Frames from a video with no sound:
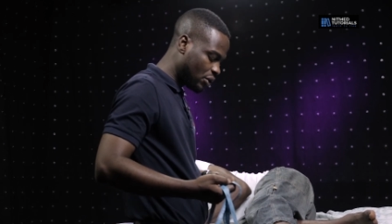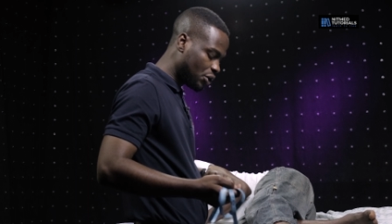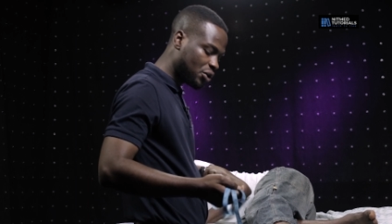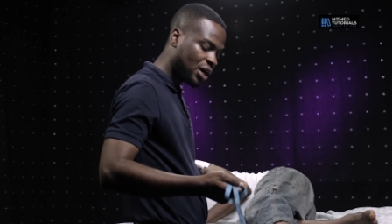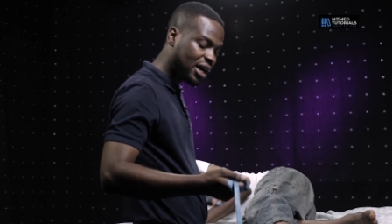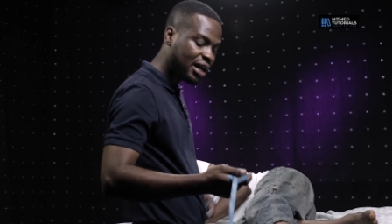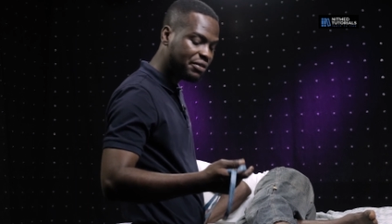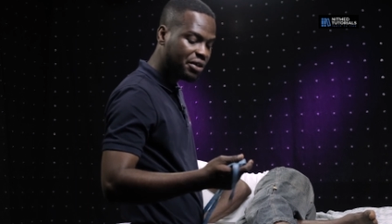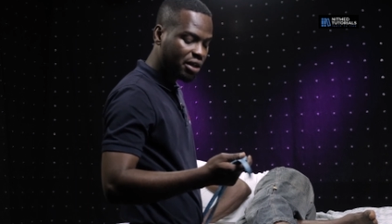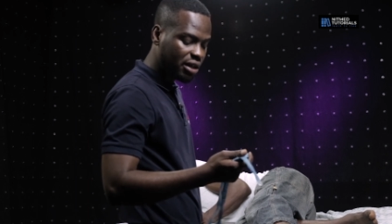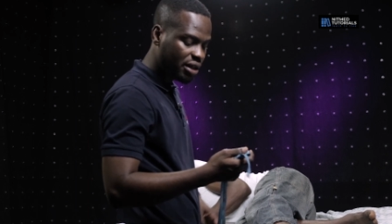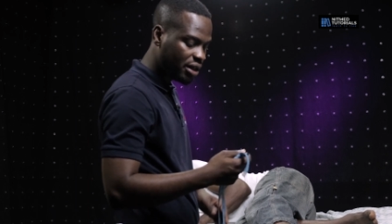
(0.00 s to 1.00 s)
or you have
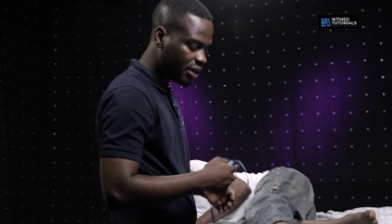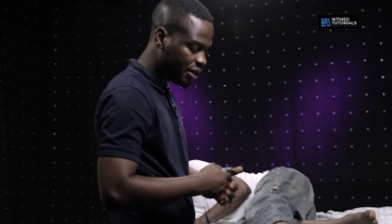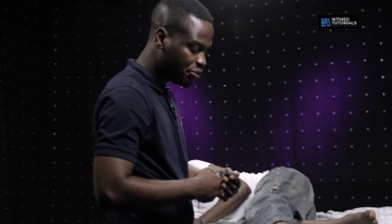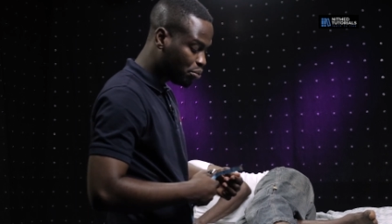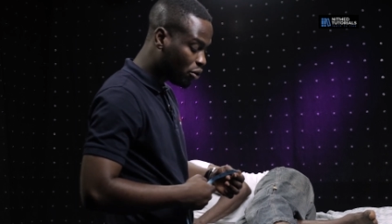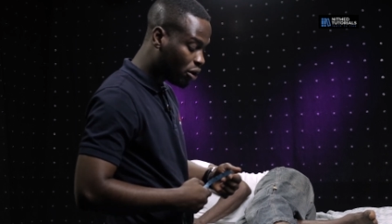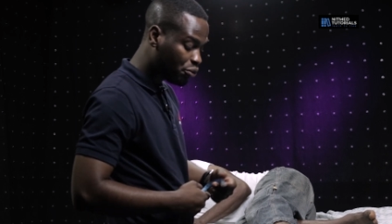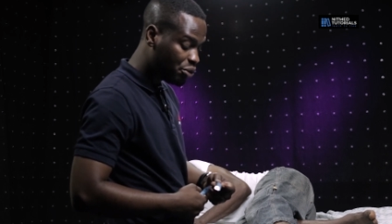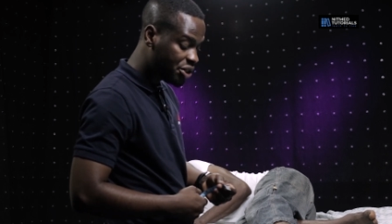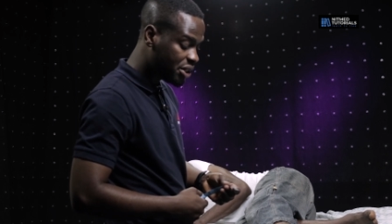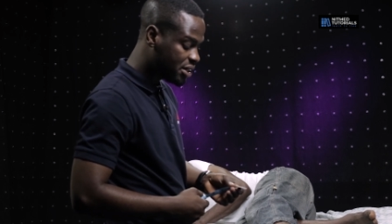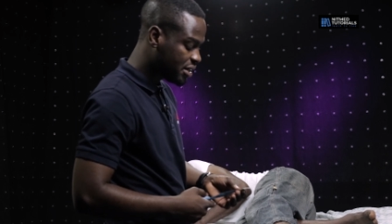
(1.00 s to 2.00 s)
a more
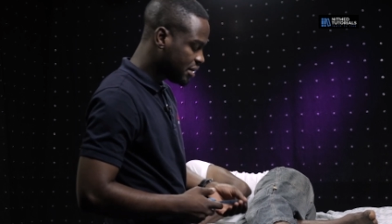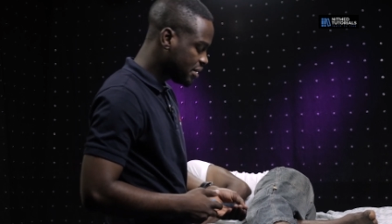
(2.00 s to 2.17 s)
rigid